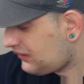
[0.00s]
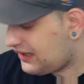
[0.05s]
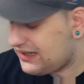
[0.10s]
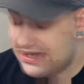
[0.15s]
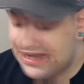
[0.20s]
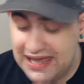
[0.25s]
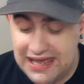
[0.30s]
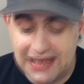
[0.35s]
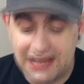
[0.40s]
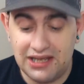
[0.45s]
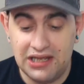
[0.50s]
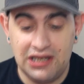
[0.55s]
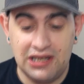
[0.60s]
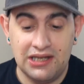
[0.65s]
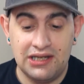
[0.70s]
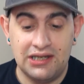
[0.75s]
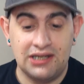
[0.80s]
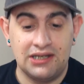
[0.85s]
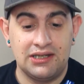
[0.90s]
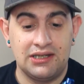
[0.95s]
yeah,
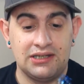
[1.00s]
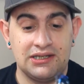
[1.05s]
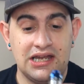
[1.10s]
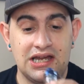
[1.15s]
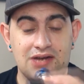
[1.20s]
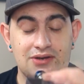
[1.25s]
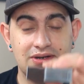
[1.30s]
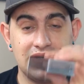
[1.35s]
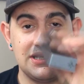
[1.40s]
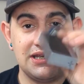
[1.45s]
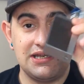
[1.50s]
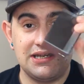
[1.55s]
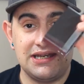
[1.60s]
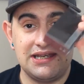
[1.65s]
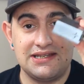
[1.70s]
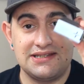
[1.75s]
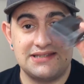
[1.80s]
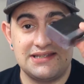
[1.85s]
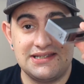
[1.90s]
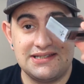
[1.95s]
now it
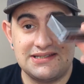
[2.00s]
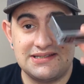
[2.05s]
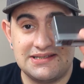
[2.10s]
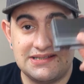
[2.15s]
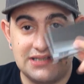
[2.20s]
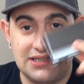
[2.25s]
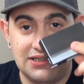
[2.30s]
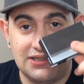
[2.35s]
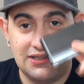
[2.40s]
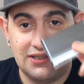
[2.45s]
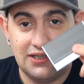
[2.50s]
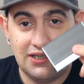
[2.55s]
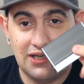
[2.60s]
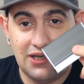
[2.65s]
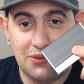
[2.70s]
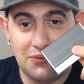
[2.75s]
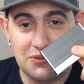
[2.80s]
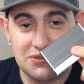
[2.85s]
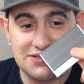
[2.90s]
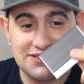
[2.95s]
is his,
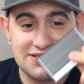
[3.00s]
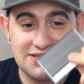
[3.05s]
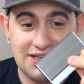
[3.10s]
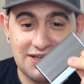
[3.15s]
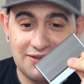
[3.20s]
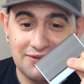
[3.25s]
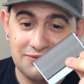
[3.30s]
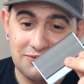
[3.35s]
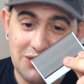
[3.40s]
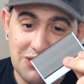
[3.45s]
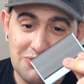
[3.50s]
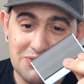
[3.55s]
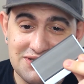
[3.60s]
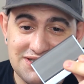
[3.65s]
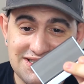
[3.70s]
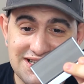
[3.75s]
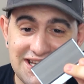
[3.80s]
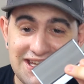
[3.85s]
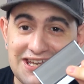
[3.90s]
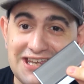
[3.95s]
I will
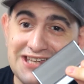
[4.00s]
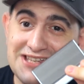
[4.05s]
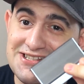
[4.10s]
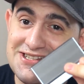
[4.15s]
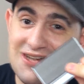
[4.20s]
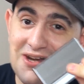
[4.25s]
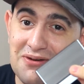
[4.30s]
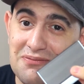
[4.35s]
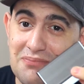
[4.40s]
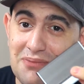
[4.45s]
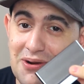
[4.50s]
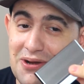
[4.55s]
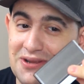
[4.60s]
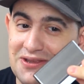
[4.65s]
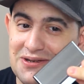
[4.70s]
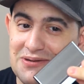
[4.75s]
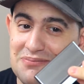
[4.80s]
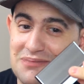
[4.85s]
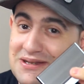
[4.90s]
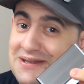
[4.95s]
say his young
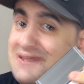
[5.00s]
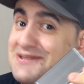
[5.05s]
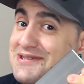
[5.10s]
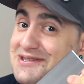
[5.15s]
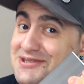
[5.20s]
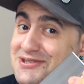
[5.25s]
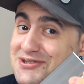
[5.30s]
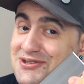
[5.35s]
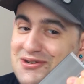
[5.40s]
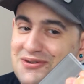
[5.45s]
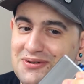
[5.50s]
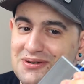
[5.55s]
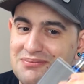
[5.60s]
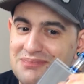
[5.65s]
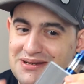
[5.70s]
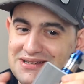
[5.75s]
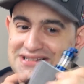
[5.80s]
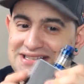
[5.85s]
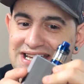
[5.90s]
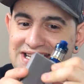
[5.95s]
brother because he's newer,
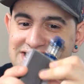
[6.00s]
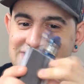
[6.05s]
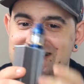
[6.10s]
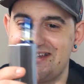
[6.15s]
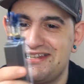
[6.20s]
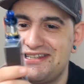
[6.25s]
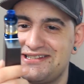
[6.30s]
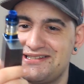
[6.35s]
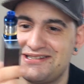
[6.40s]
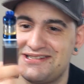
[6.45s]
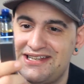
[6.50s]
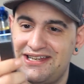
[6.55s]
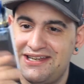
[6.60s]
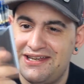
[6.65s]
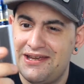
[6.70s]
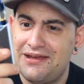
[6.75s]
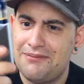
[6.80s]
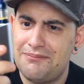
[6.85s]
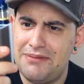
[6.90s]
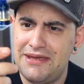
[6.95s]
but it's actually his
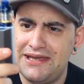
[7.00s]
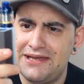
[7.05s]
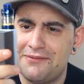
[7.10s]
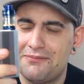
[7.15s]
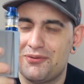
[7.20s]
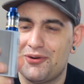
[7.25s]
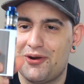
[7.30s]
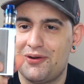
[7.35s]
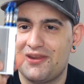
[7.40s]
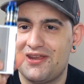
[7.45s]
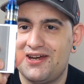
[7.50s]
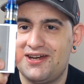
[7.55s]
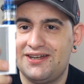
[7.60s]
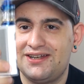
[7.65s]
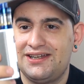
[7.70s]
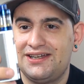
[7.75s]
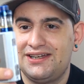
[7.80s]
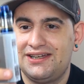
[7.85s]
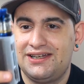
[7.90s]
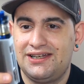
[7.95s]
bigger brother.
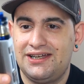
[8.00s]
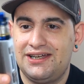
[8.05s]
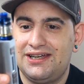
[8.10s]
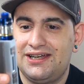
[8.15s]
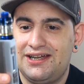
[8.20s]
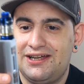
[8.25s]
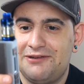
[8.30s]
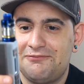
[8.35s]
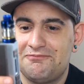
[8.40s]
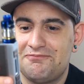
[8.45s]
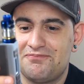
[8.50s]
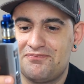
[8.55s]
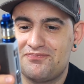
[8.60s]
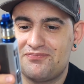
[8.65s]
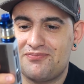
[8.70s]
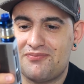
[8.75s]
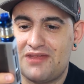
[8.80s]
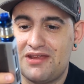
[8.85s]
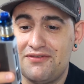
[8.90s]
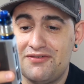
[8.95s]

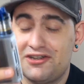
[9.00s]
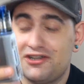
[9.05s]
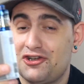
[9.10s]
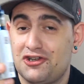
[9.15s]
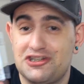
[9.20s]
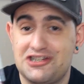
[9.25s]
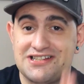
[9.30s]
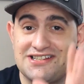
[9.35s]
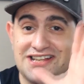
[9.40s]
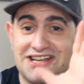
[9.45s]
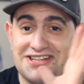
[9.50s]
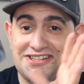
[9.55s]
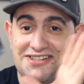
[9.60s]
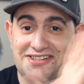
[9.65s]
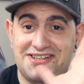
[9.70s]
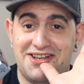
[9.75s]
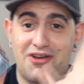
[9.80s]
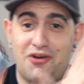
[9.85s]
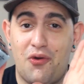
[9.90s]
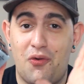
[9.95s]
Even though the
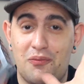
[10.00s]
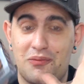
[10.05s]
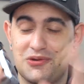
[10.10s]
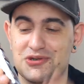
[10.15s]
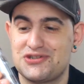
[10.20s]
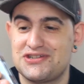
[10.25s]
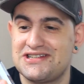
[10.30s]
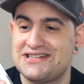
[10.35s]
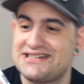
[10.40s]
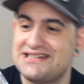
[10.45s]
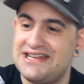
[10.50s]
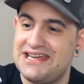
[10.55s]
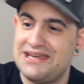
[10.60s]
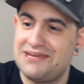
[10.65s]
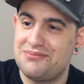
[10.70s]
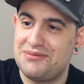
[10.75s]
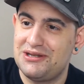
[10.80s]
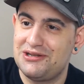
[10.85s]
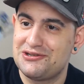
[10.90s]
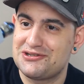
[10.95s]
sizes are almost the
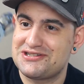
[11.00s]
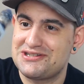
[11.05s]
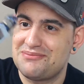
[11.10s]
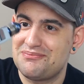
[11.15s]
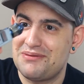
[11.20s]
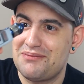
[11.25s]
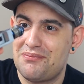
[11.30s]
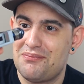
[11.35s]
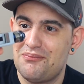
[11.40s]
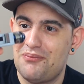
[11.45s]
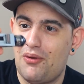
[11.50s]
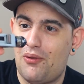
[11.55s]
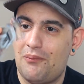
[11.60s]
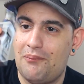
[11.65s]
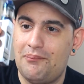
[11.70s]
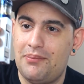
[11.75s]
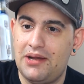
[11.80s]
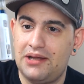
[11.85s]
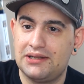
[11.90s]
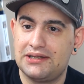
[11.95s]
same, he looks a bit more
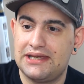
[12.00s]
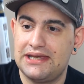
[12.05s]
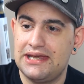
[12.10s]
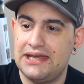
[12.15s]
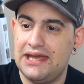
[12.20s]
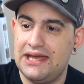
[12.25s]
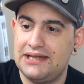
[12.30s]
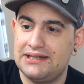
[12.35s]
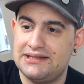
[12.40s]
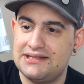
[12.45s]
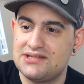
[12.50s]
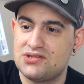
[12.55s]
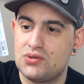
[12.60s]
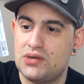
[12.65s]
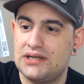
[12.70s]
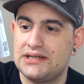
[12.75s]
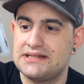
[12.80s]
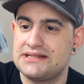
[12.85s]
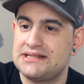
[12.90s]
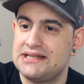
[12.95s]
bulky. And this
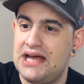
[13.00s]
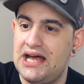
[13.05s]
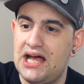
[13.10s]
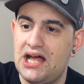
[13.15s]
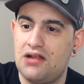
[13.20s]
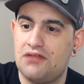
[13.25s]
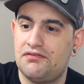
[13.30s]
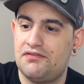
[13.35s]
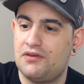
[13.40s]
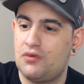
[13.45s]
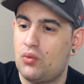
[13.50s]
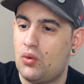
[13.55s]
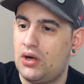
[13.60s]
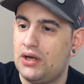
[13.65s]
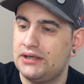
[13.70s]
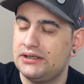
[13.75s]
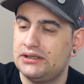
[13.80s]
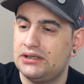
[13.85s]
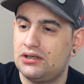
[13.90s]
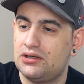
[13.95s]
one is the Alpha
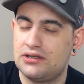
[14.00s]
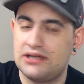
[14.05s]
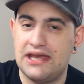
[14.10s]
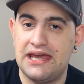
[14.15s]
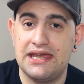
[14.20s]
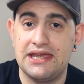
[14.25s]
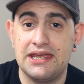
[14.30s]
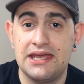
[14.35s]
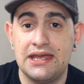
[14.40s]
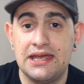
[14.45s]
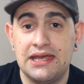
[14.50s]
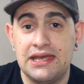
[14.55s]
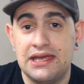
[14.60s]
one. Okay,